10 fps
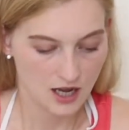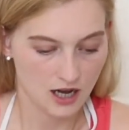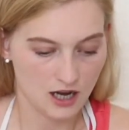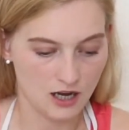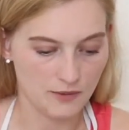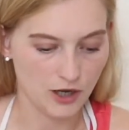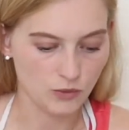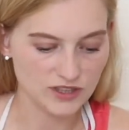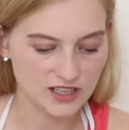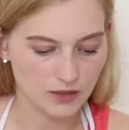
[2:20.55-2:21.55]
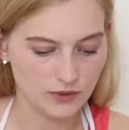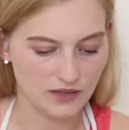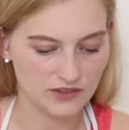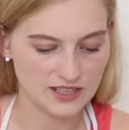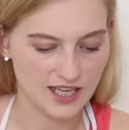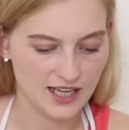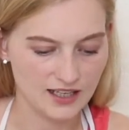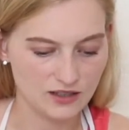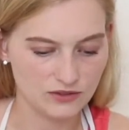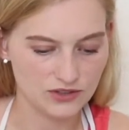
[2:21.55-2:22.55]
On one side, we have the 10
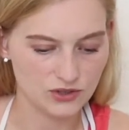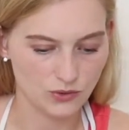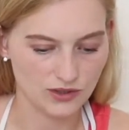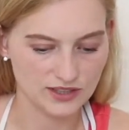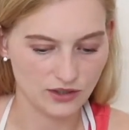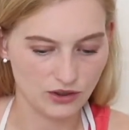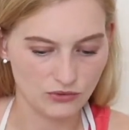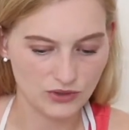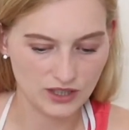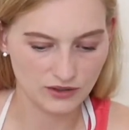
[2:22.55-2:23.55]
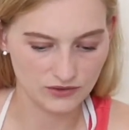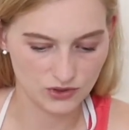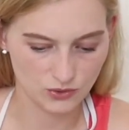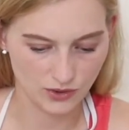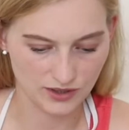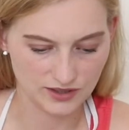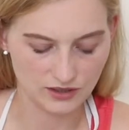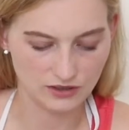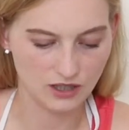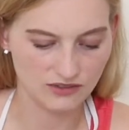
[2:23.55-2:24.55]
of Swords, the 3 of Swords, the
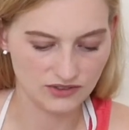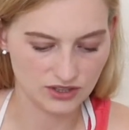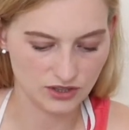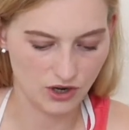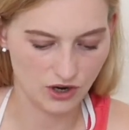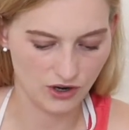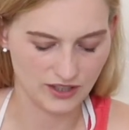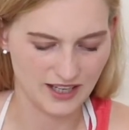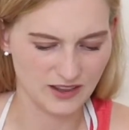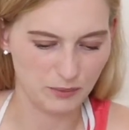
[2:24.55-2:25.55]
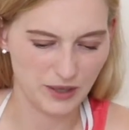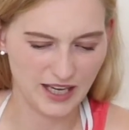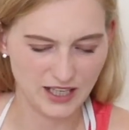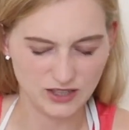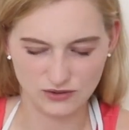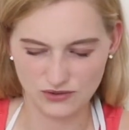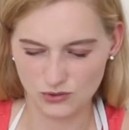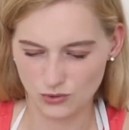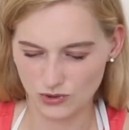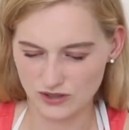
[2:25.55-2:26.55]
Lover's card, and the Page of
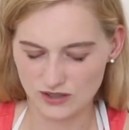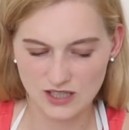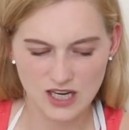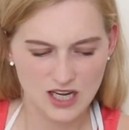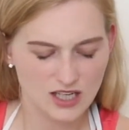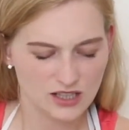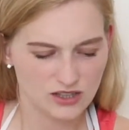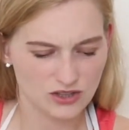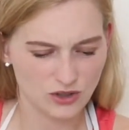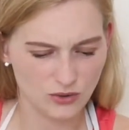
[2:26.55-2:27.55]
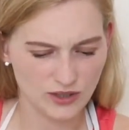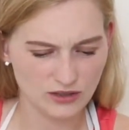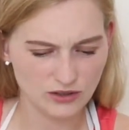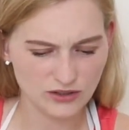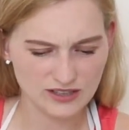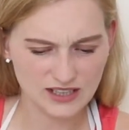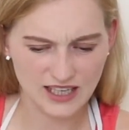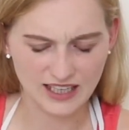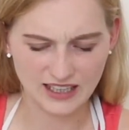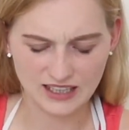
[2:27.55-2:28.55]
Swords. So it looks
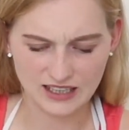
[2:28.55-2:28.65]
like